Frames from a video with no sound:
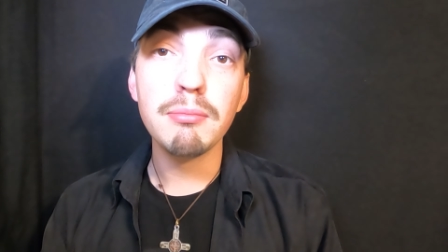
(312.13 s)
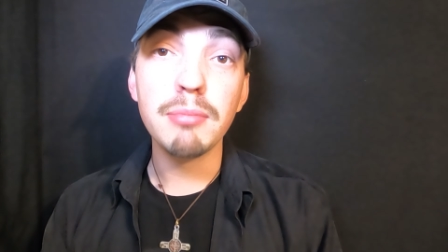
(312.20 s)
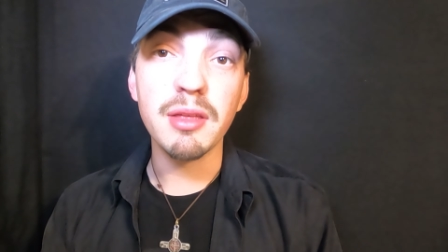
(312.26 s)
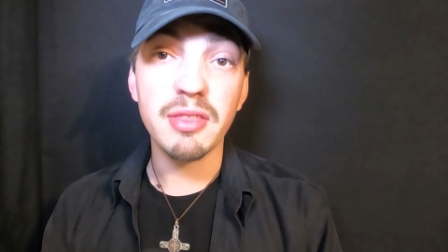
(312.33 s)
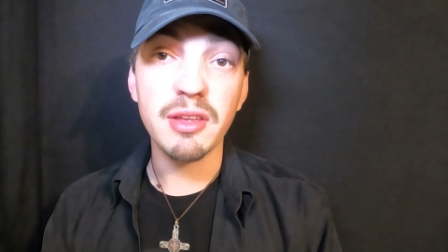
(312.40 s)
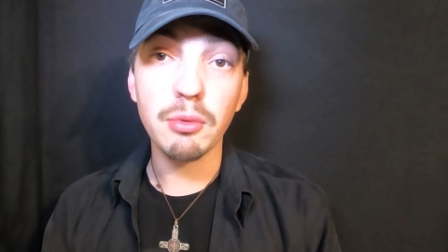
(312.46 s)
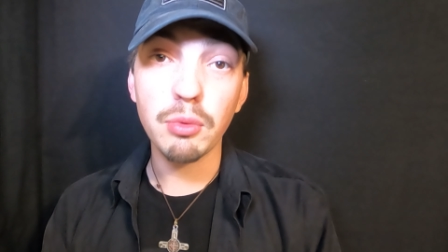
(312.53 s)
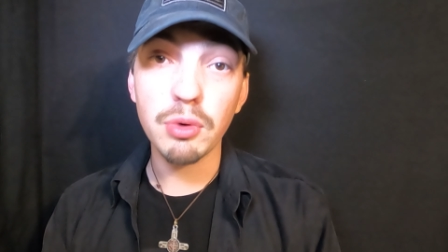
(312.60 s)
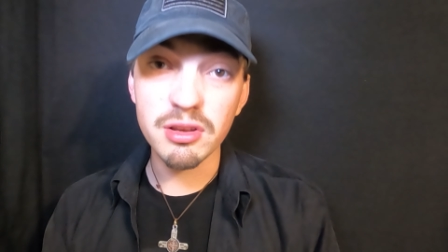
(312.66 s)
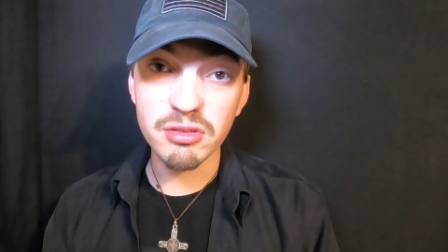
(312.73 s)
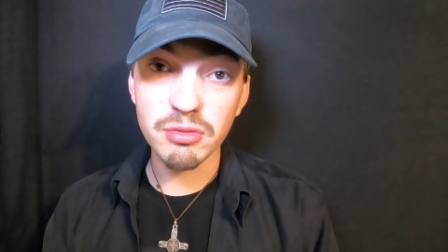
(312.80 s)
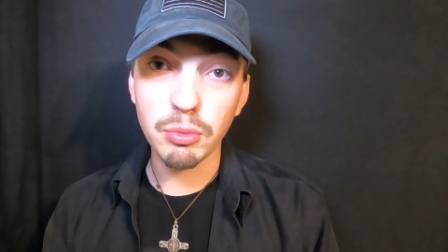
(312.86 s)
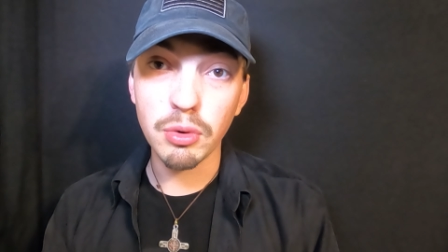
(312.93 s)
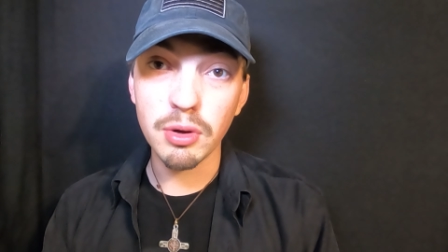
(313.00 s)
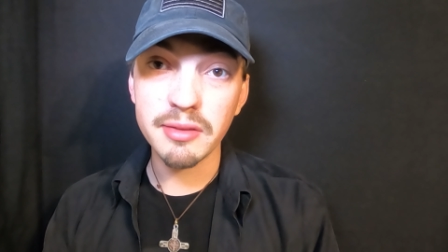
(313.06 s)
but there
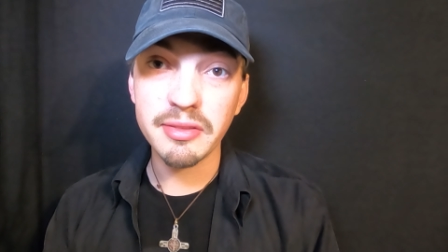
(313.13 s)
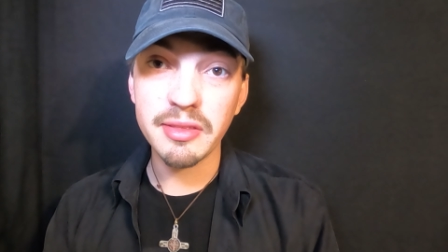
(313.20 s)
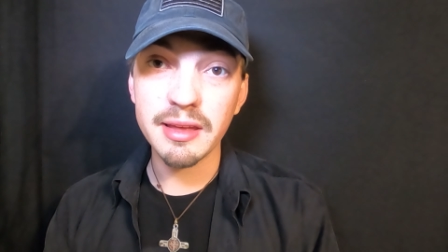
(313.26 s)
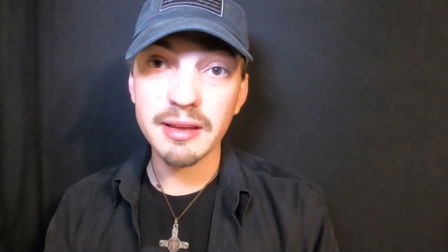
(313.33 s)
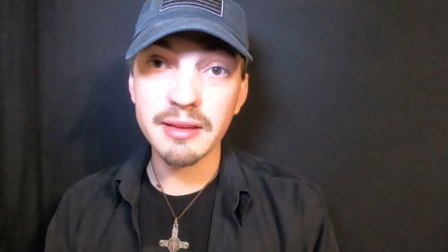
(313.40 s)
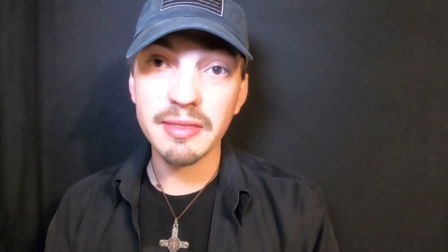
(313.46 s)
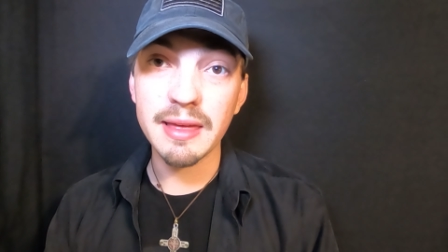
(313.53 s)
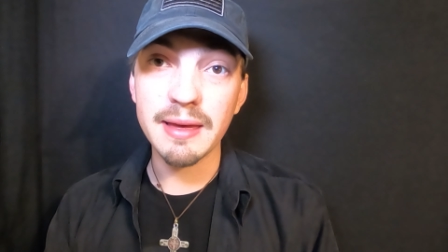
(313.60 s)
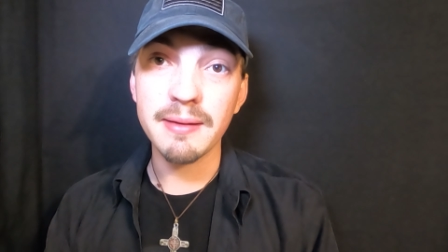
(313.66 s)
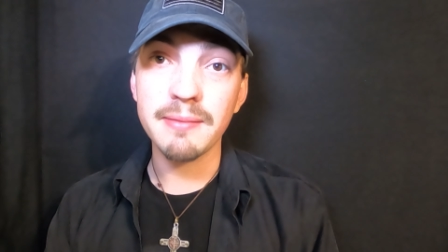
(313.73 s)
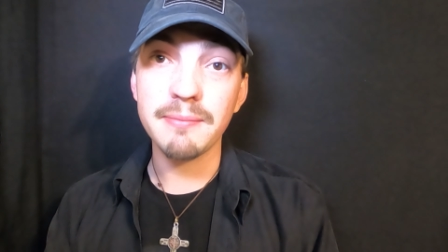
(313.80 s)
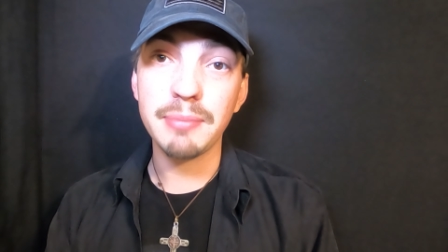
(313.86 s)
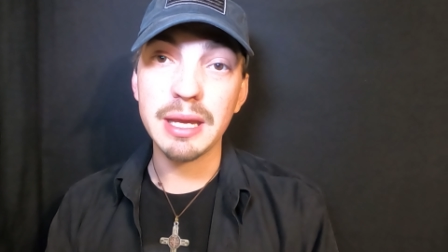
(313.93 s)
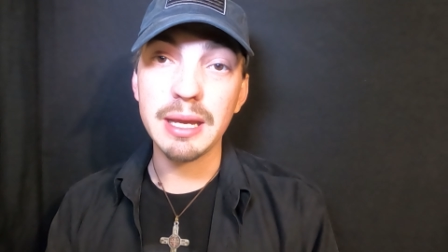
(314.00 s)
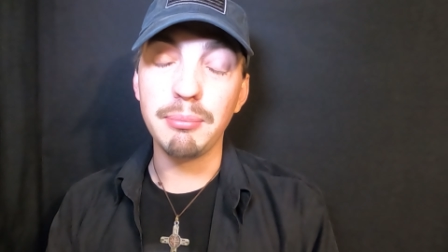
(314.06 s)
was one thing
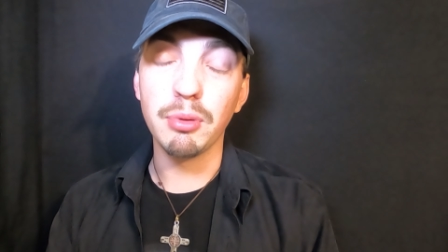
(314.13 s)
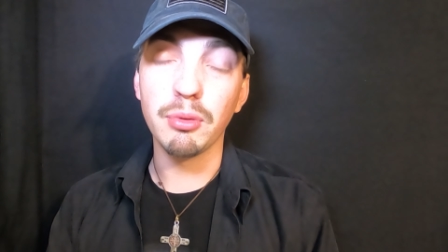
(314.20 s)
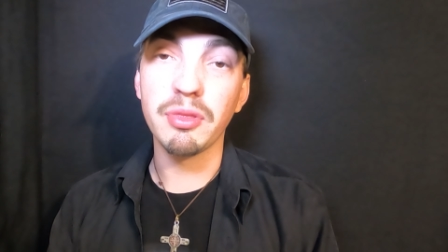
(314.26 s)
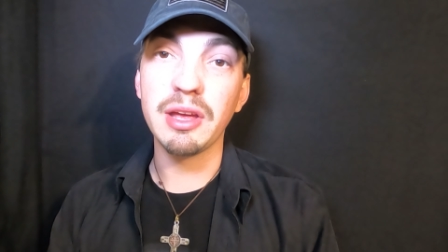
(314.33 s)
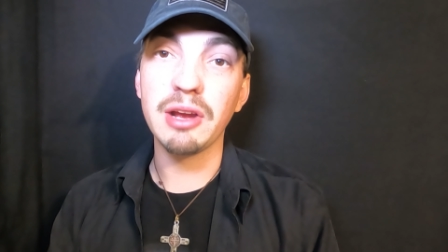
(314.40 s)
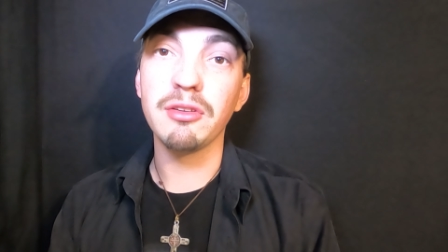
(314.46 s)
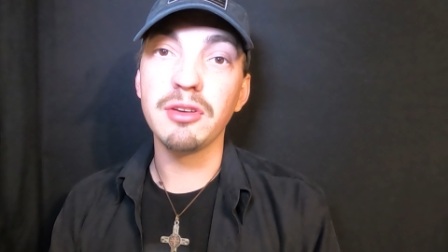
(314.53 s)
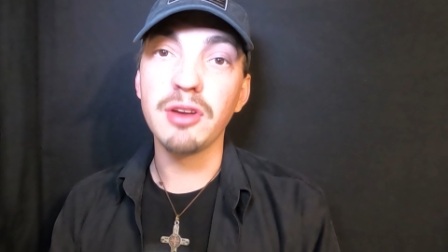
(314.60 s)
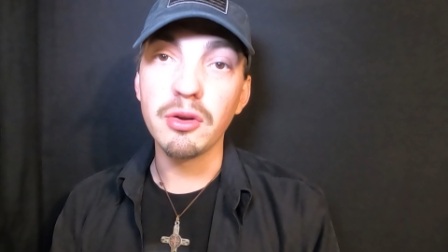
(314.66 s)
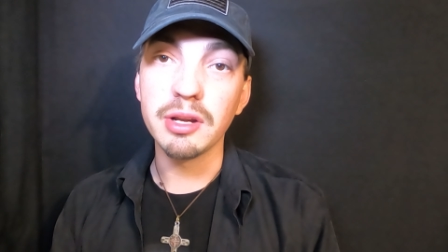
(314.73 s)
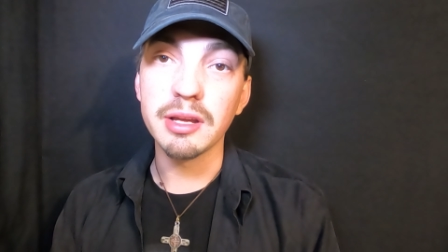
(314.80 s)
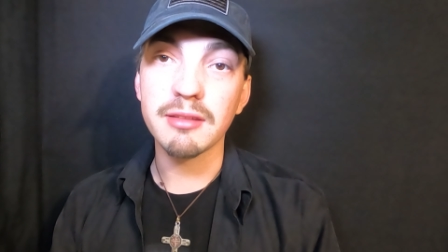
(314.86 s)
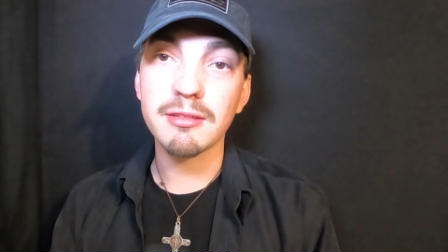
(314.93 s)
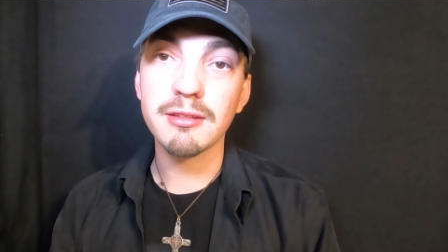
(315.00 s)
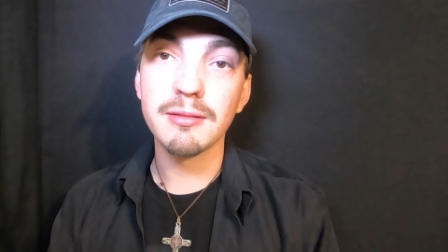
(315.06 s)
that people there
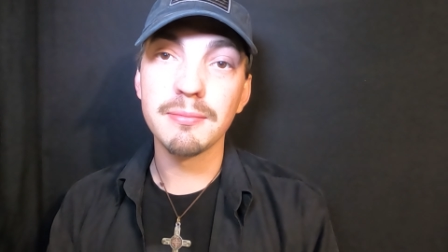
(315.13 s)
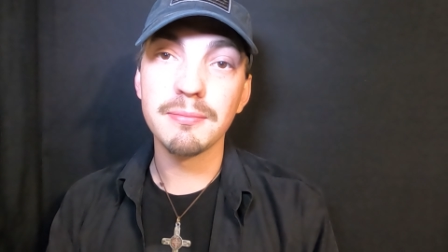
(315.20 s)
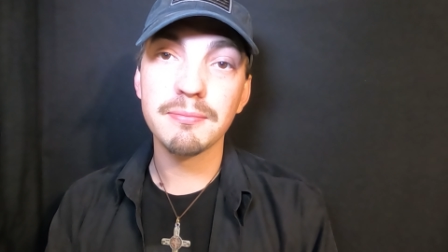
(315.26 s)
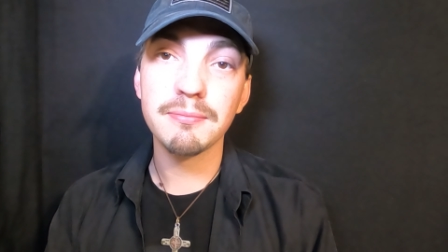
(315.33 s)
noticed.